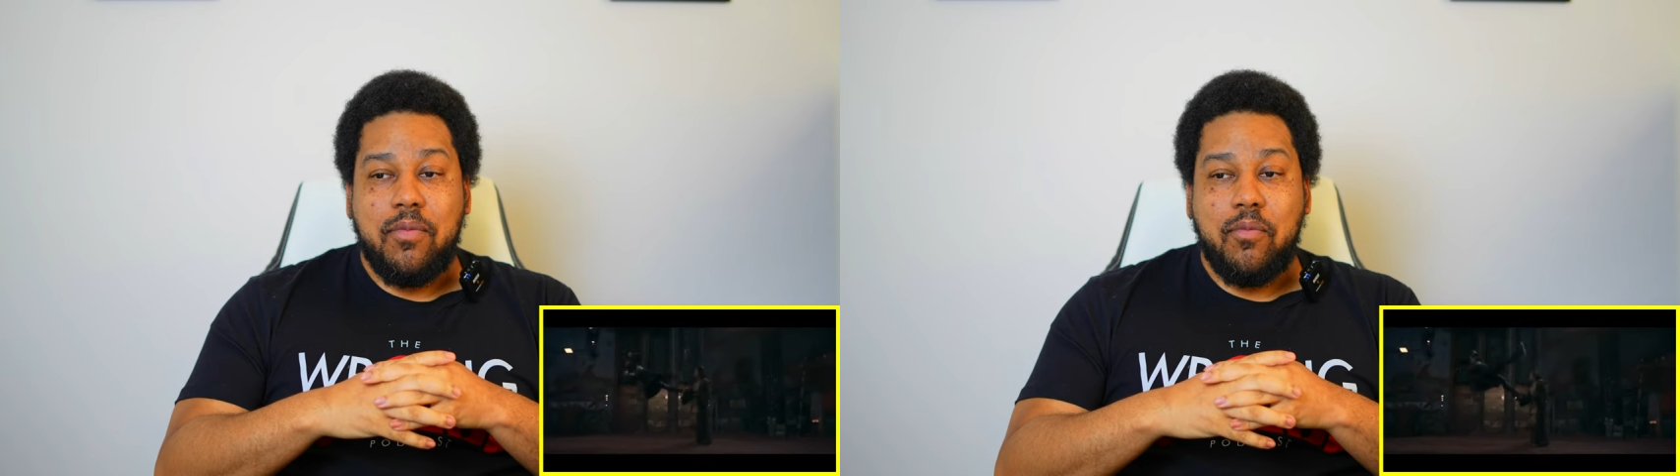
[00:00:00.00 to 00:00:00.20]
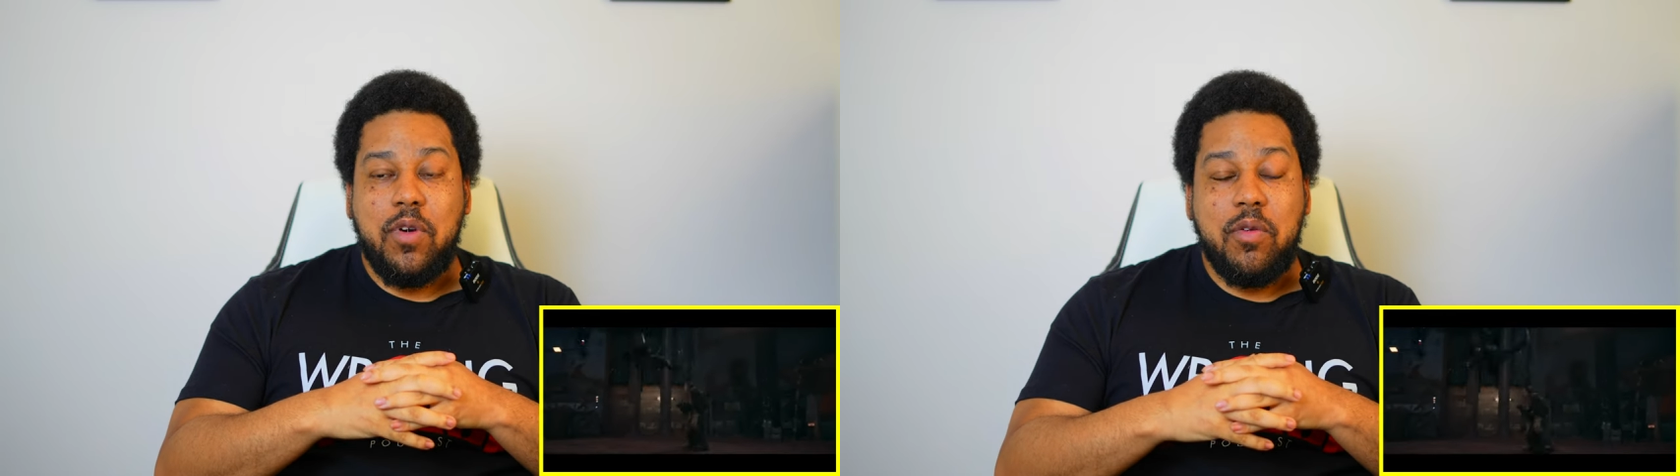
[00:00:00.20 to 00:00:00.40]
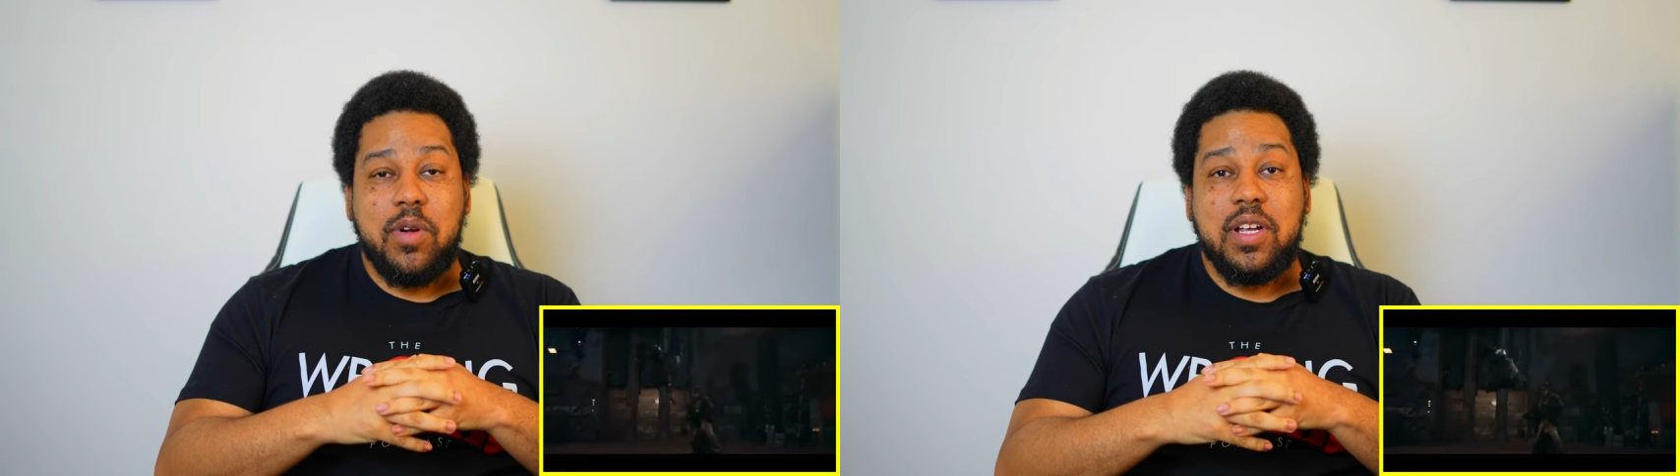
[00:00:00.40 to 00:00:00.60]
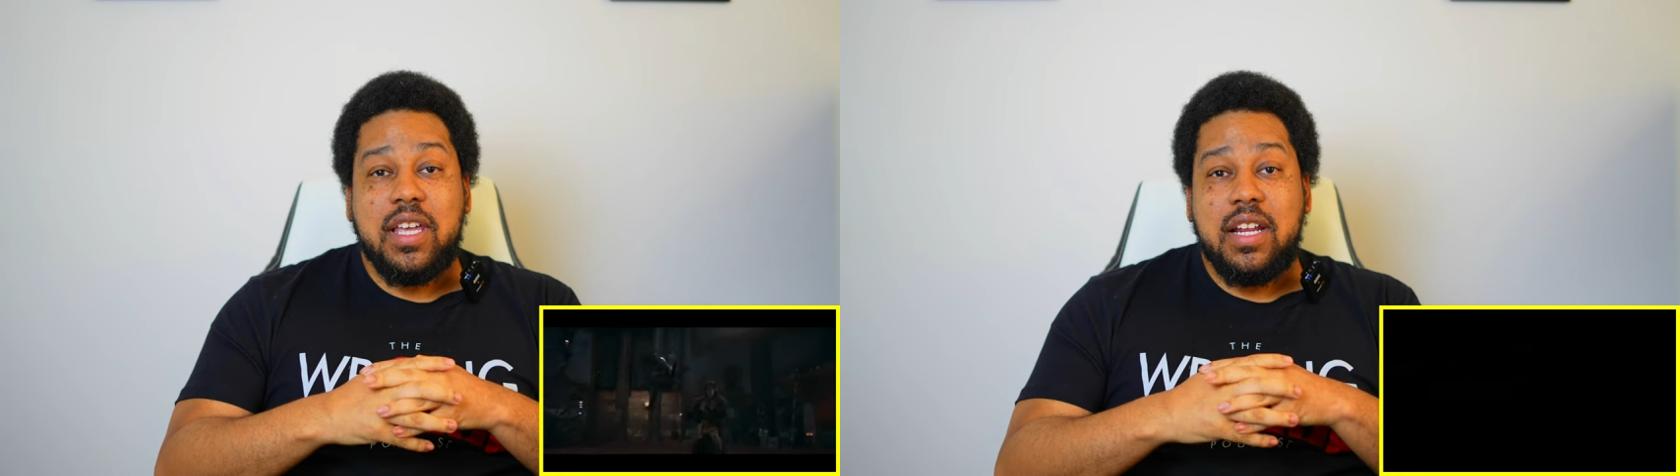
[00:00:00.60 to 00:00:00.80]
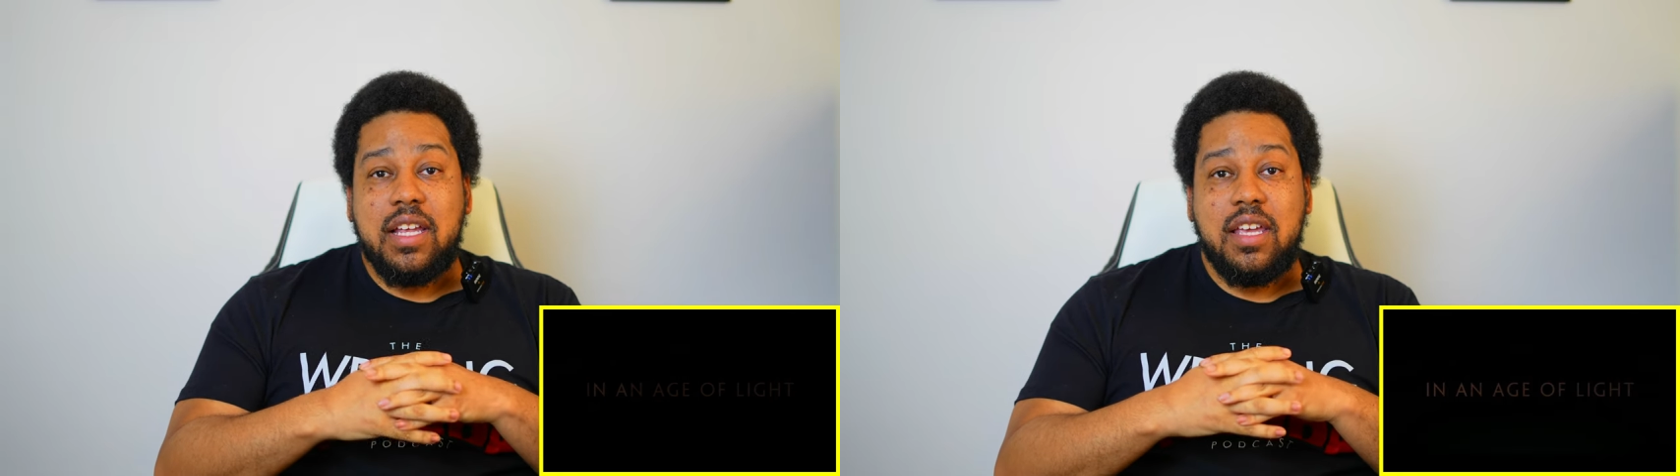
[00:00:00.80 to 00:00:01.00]
what we're
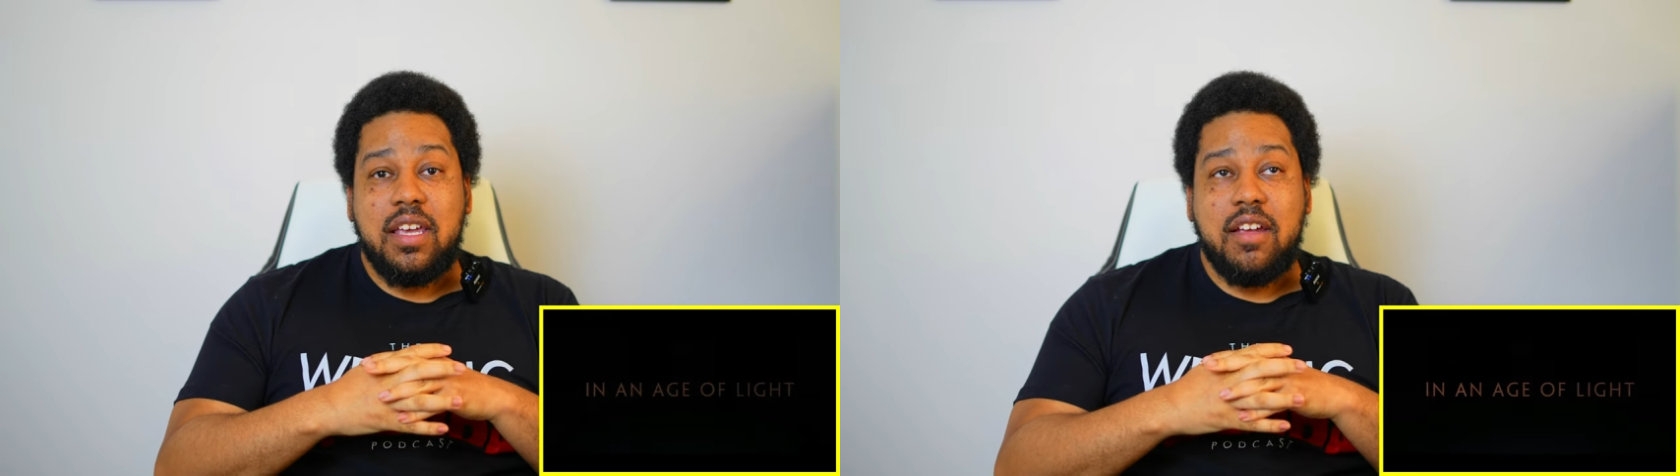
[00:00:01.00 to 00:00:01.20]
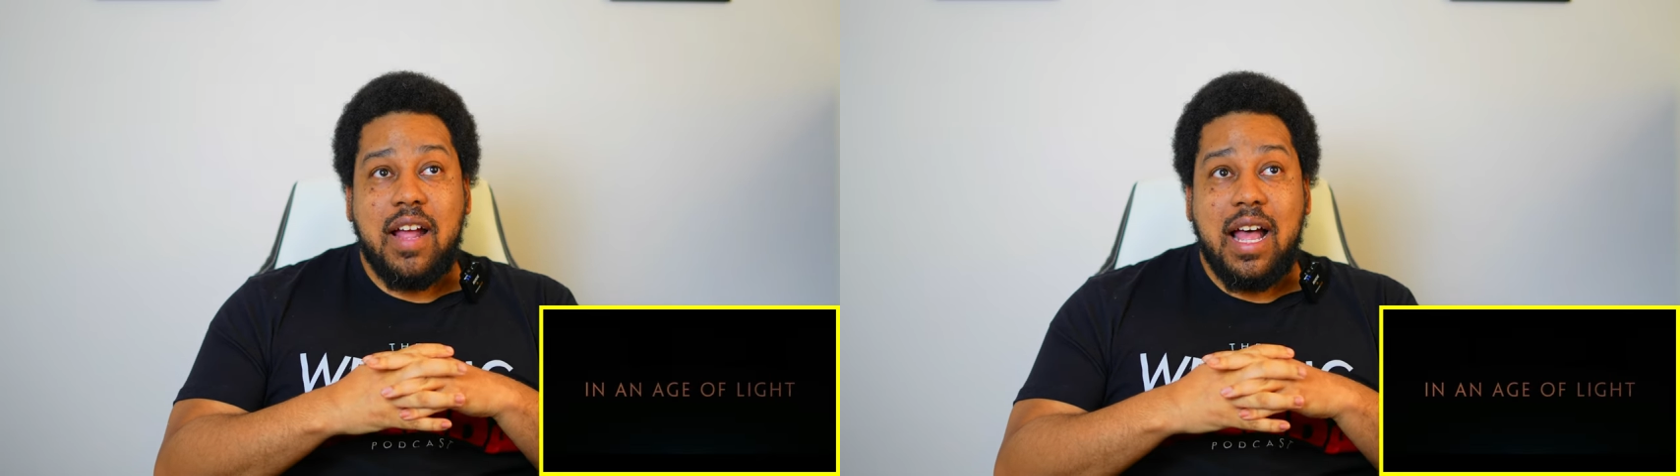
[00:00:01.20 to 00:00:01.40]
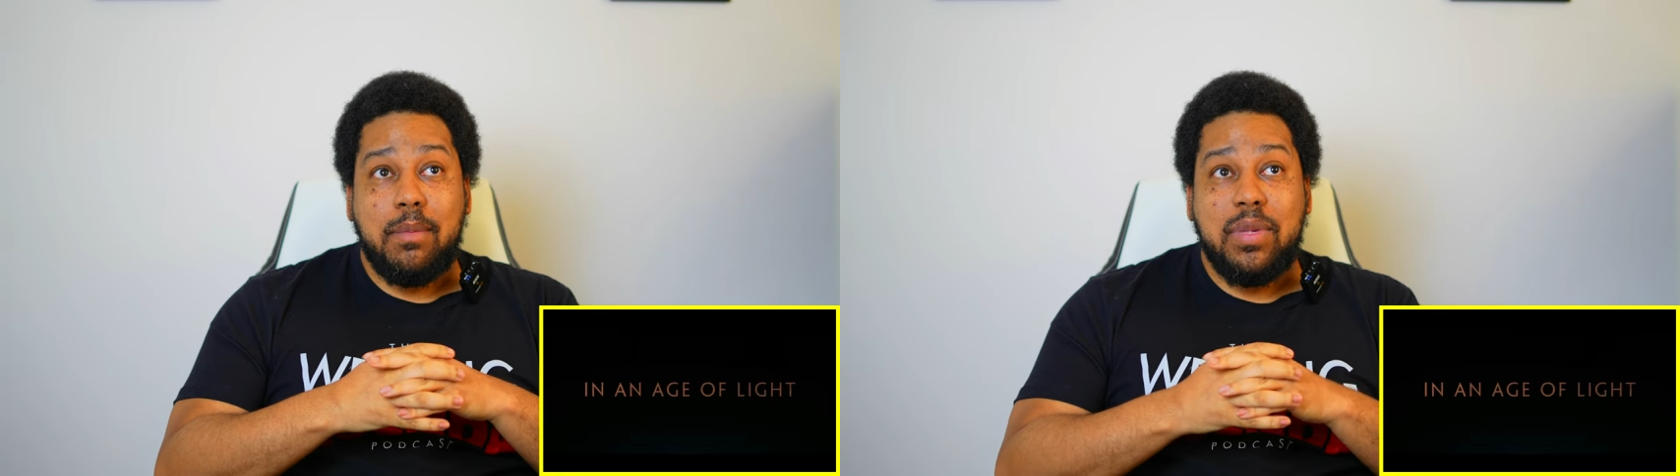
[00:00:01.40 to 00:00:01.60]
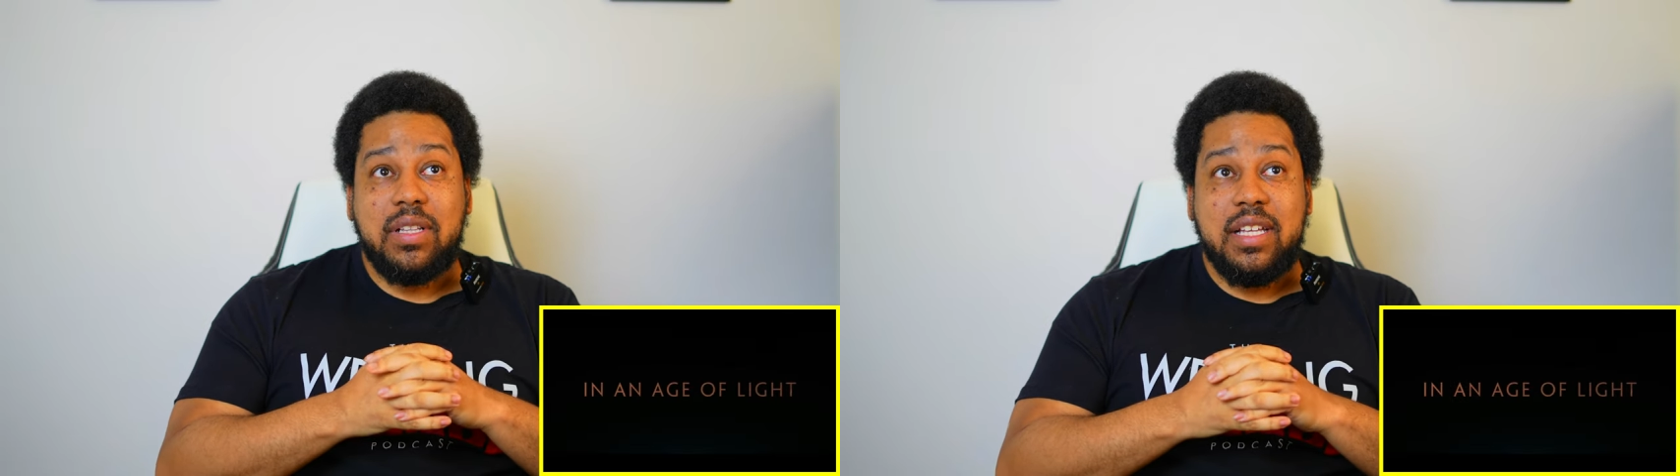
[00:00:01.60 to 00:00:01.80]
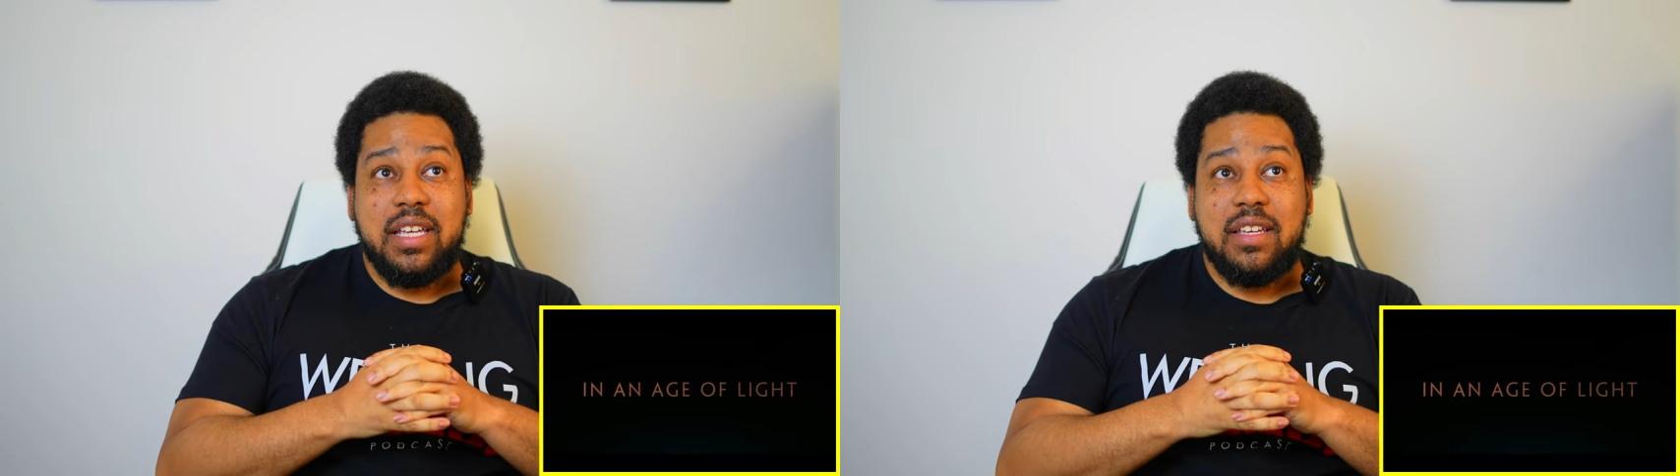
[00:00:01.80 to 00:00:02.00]
getting here, I
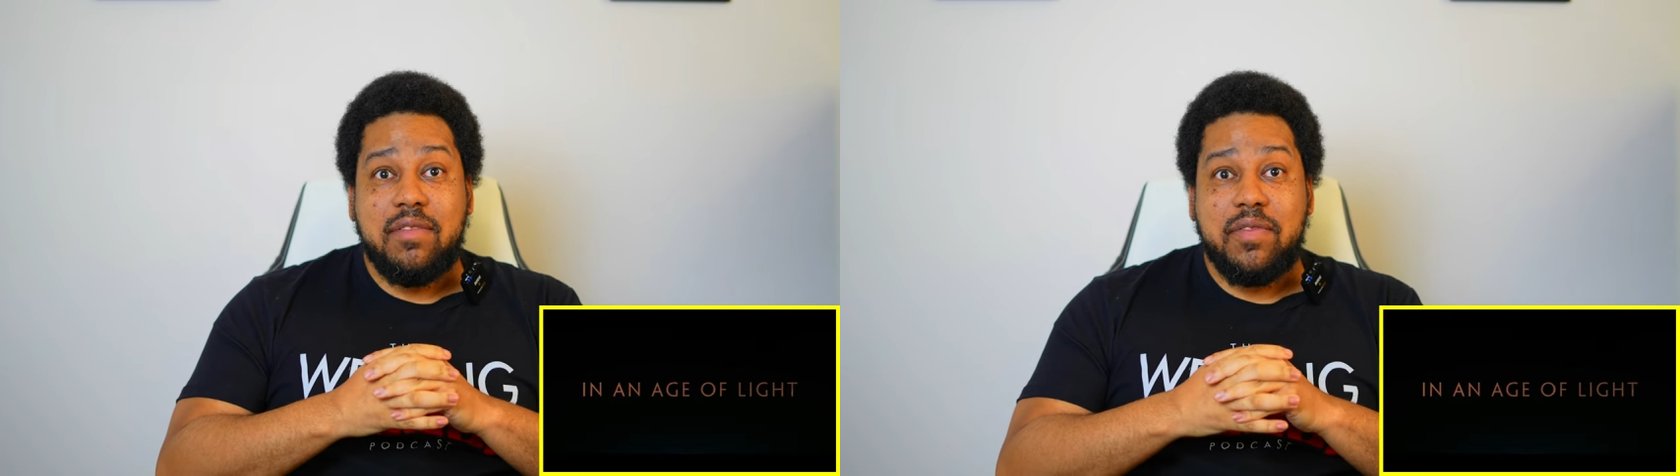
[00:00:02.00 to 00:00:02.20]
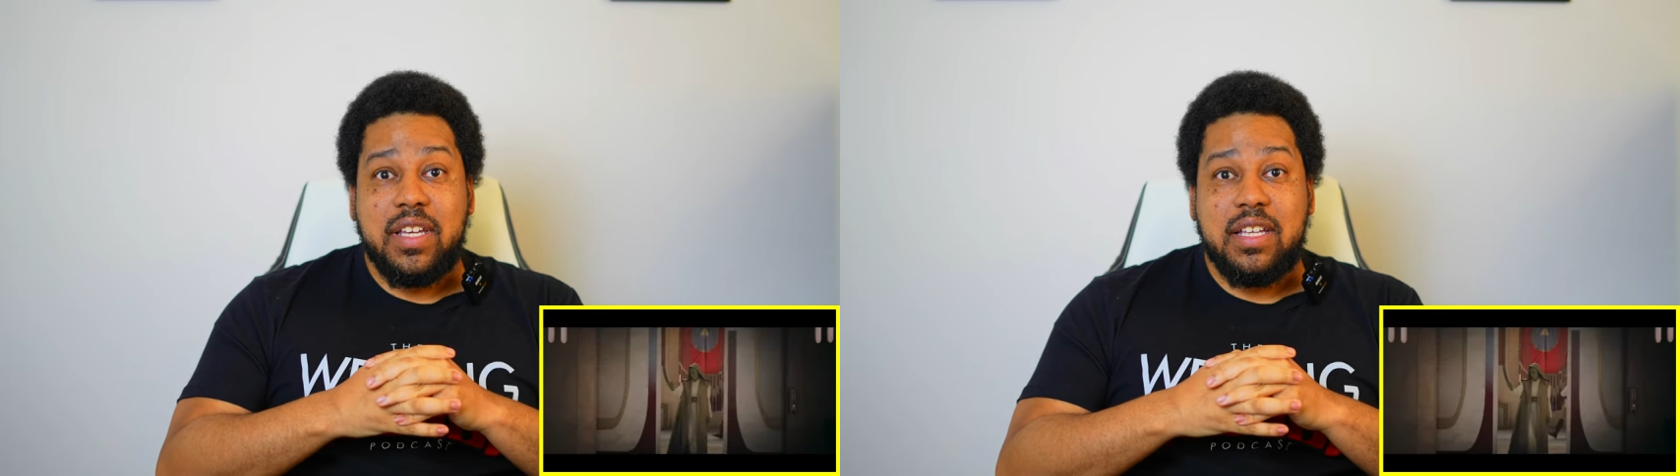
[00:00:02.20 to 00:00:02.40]
believe,